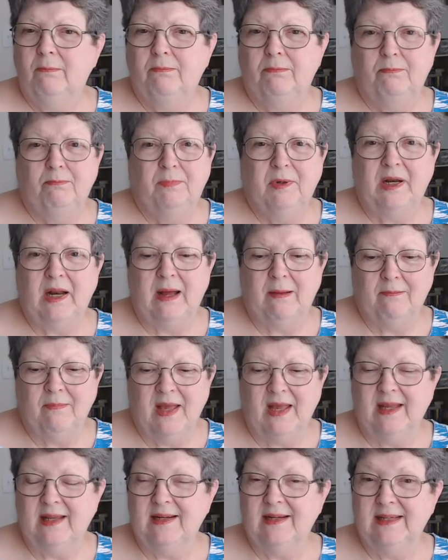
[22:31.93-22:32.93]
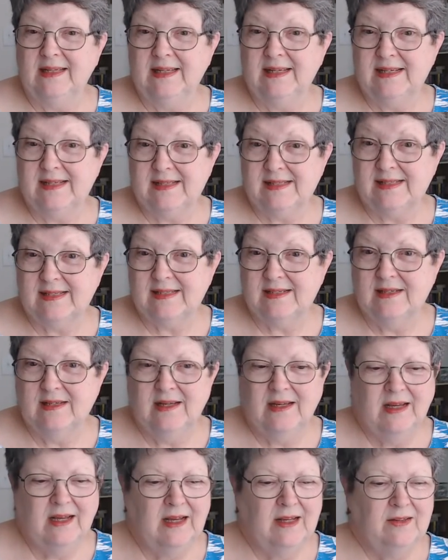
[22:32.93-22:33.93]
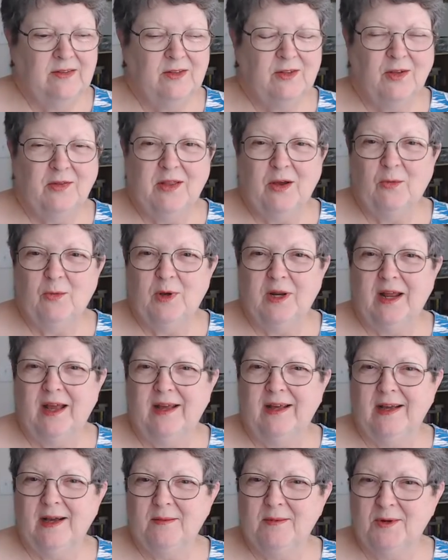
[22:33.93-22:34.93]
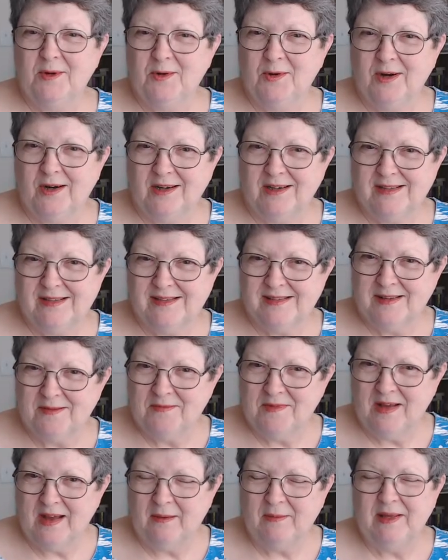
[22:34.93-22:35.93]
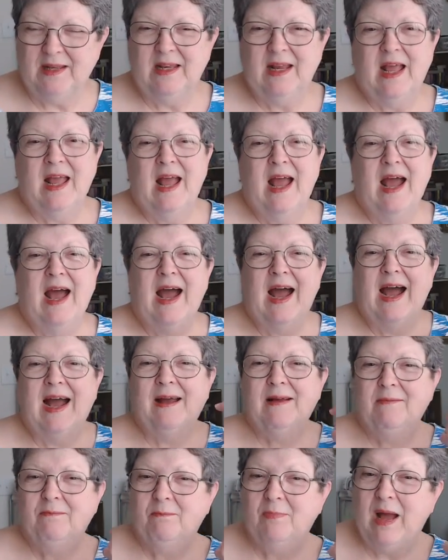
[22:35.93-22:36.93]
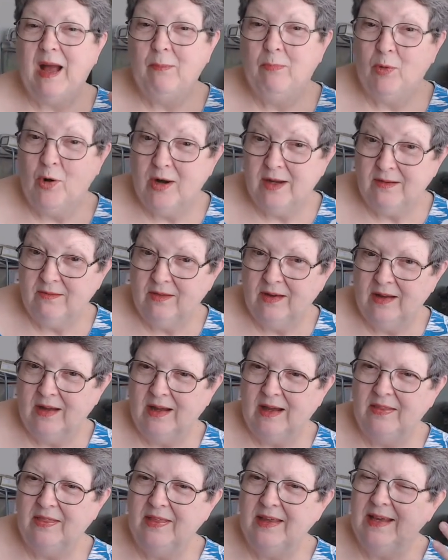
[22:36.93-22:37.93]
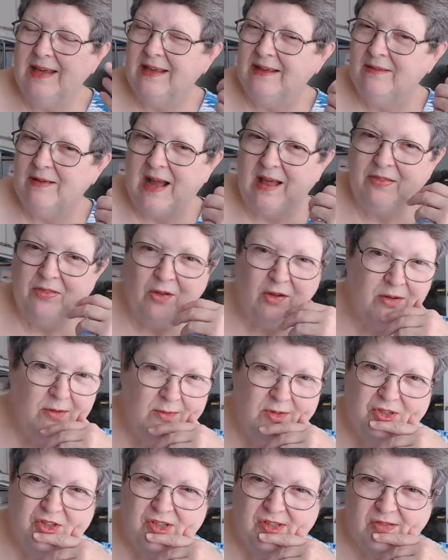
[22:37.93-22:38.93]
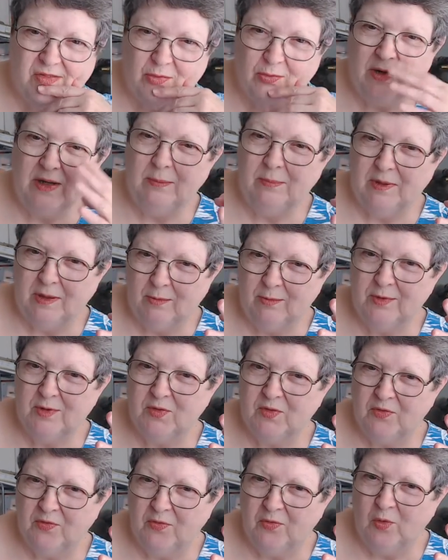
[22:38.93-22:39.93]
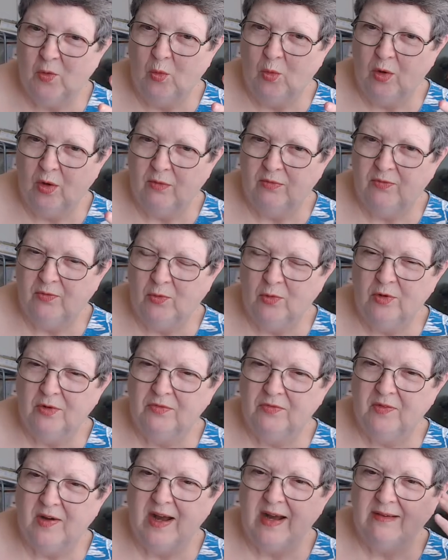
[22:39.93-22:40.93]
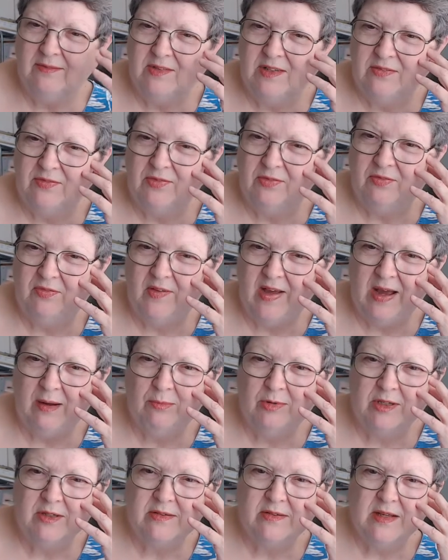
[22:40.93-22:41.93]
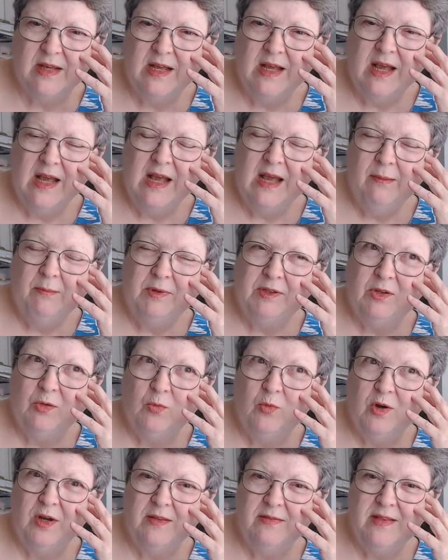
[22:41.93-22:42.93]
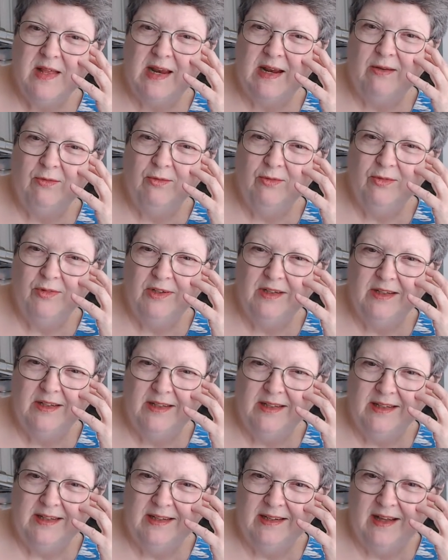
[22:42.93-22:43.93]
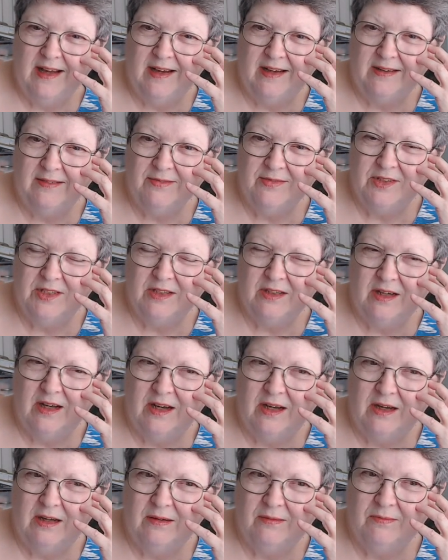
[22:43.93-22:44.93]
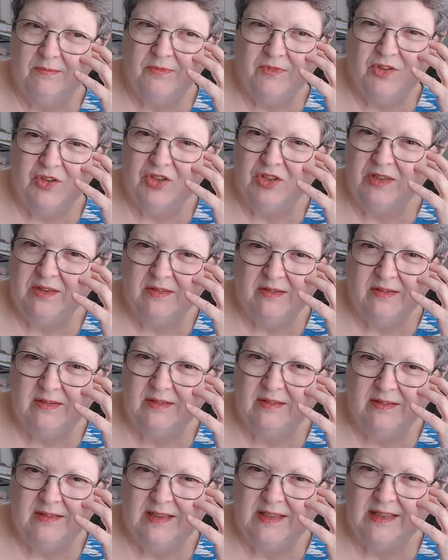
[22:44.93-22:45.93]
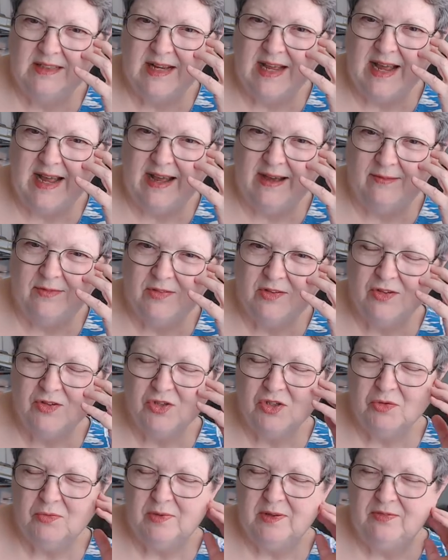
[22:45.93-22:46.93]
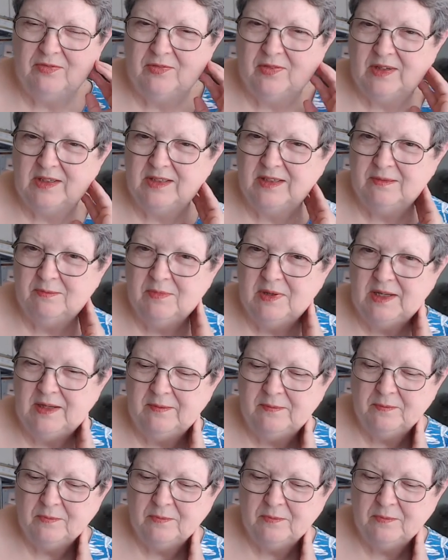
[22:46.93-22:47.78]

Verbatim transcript: But I'm making a list so that when I come across some, I mean, I, I bought, I think, I thought it was just three, but it was four, four or five different fabrics but the one that I really loved, um, she didn't have, so she refunded me.